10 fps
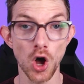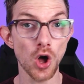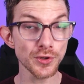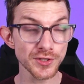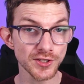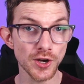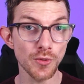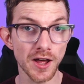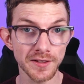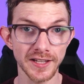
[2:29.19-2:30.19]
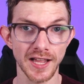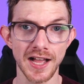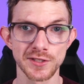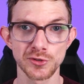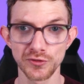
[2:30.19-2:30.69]
Also, unlike a
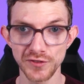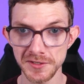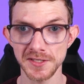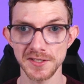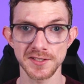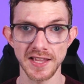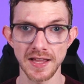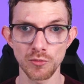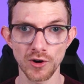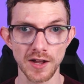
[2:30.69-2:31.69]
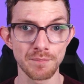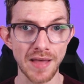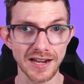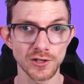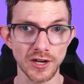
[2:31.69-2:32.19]
high school physics exam where a
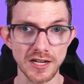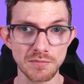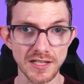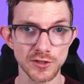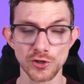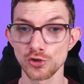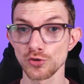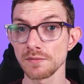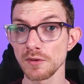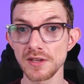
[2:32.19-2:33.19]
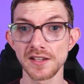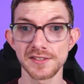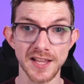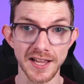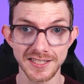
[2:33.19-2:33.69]
bad grade means your dream of being a
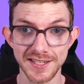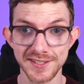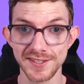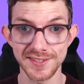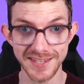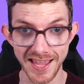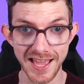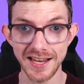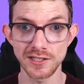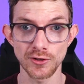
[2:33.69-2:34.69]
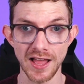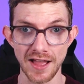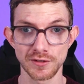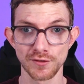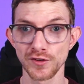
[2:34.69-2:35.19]
scientist is dead and you'll have to